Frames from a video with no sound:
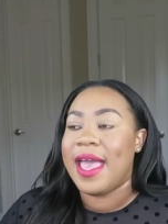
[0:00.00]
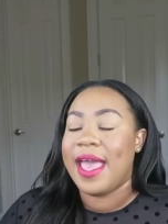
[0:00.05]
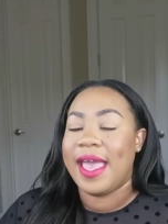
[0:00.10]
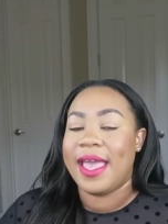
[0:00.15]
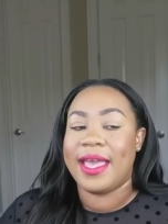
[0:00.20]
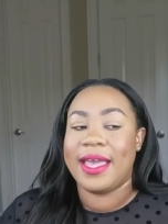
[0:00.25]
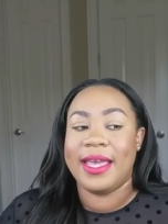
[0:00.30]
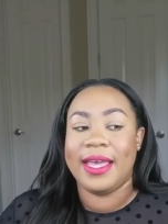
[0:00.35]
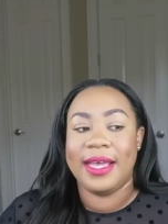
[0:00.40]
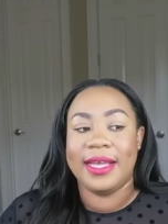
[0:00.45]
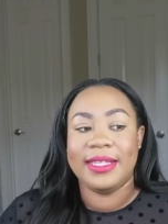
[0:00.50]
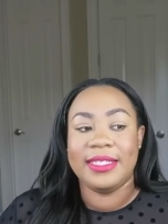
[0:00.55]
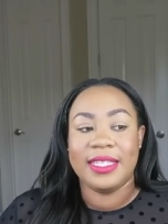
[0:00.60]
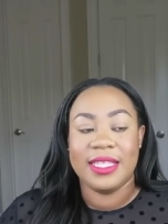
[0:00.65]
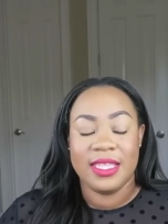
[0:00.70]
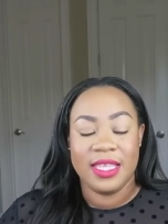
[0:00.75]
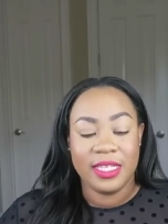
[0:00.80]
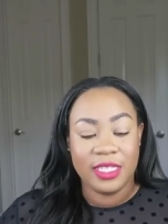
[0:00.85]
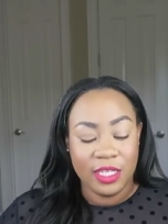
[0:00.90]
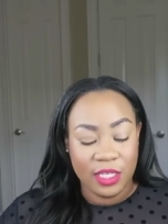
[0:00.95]
and
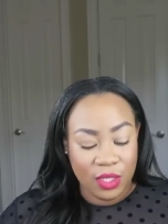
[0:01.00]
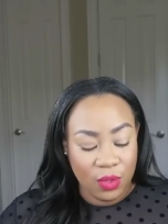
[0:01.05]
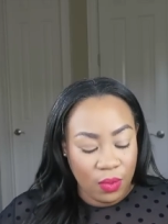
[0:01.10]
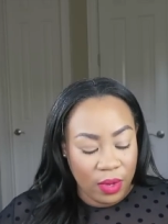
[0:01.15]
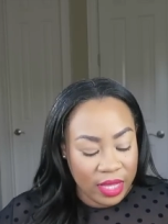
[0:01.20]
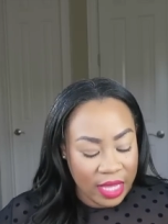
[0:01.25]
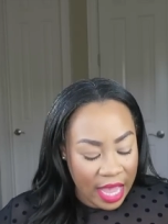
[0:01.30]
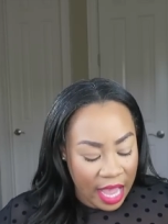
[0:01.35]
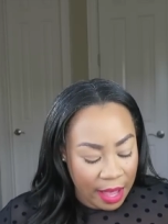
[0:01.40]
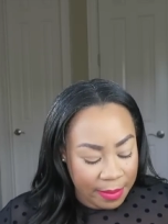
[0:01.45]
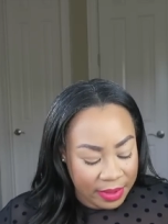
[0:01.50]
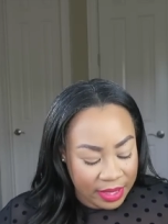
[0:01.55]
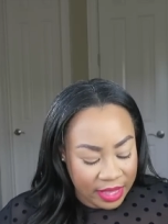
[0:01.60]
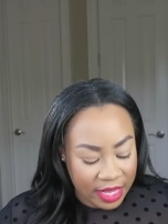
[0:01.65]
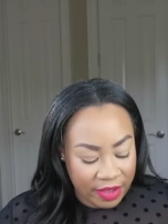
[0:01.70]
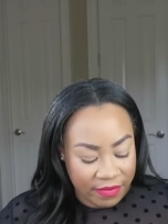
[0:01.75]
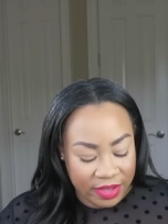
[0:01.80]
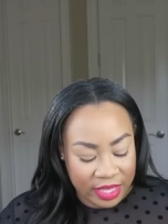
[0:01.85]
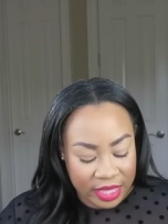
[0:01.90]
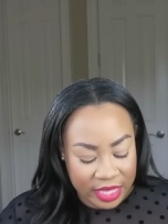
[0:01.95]
this is the one that I've been
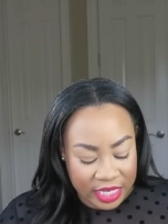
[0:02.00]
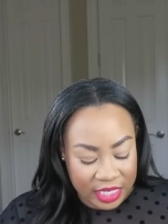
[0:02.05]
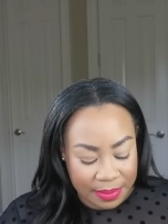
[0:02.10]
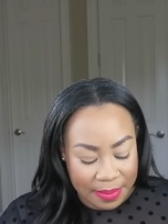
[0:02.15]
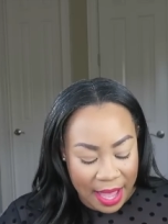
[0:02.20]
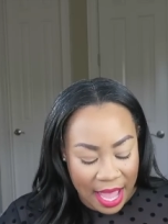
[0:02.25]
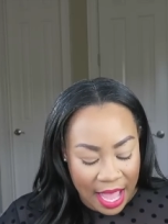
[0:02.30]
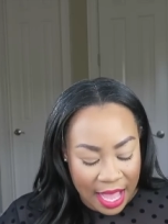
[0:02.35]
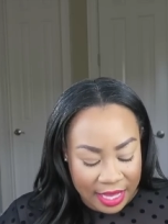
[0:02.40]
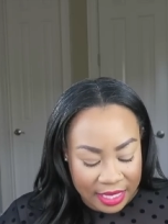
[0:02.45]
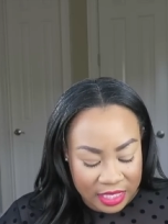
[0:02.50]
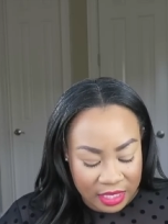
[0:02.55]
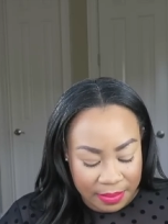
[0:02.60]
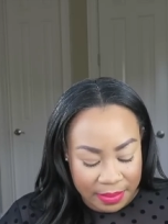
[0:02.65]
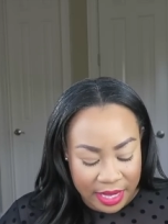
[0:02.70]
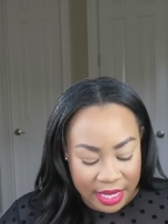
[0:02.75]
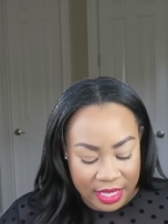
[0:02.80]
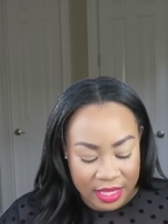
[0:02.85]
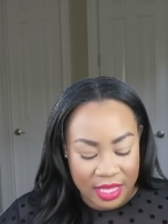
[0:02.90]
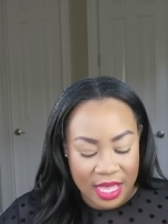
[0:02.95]
loving this past
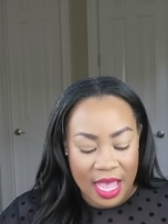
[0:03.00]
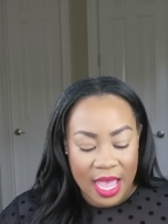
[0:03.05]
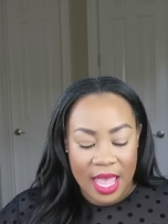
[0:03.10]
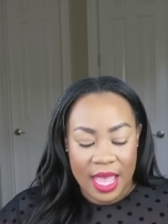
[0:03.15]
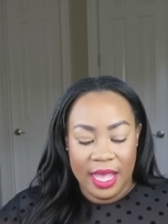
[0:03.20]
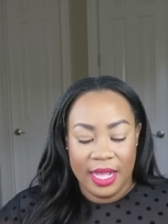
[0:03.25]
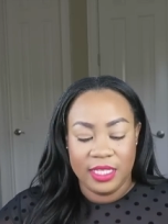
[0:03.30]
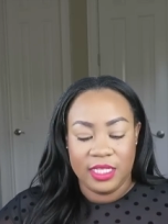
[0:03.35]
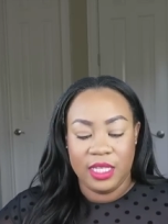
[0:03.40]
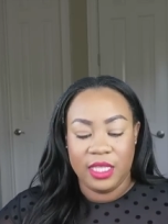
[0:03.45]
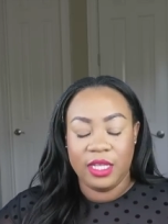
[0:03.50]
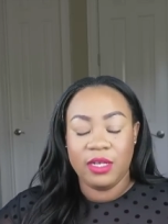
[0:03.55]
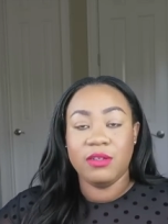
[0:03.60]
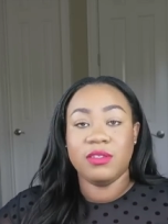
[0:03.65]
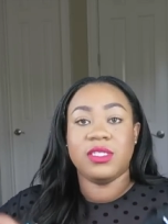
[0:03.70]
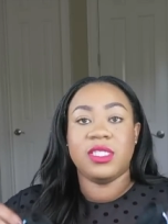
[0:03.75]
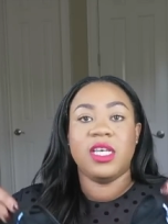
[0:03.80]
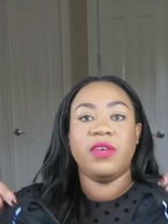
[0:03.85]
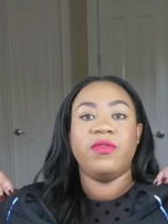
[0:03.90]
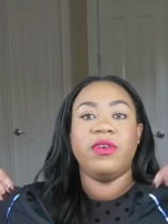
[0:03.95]
month. It's a
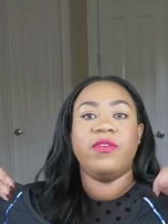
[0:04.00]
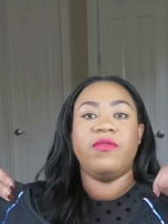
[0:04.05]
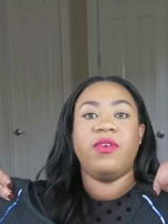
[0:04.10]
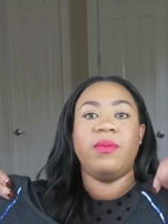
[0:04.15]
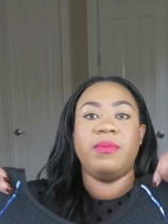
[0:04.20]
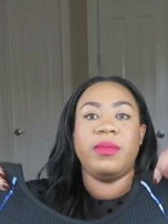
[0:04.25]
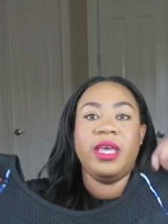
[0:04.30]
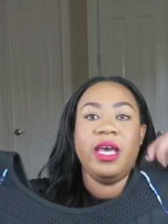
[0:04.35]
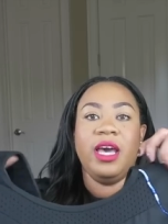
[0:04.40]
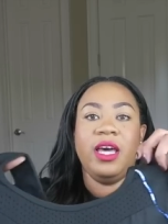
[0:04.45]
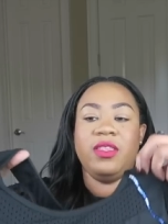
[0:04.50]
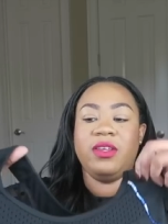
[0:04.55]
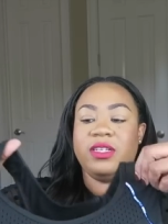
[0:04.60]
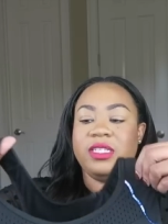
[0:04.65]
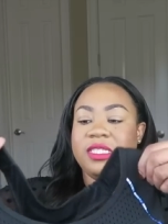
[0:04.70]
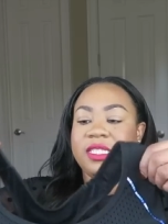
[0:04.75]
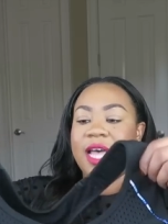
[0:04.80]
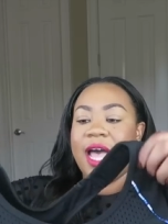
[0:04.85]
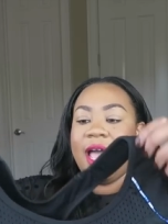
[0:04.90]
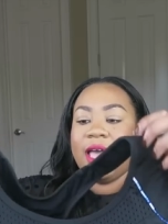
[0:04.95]
little different from the other
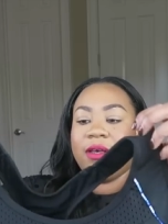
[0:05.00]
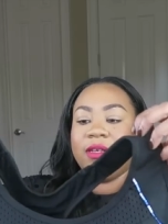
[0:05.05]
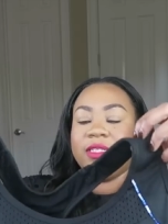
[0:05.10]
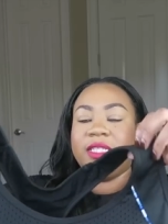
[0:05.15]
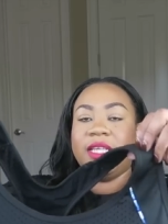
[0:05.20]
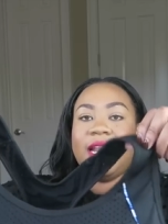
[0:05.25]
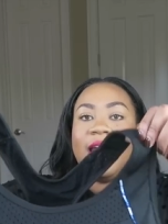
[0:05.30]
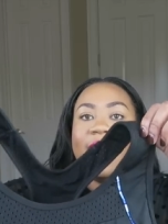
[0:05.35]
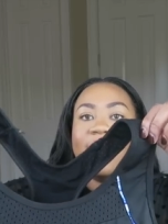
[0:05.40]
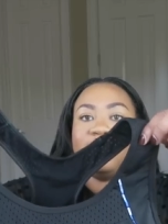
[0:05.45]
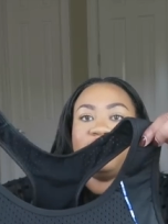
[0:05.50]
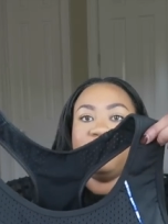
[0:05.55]
styles that I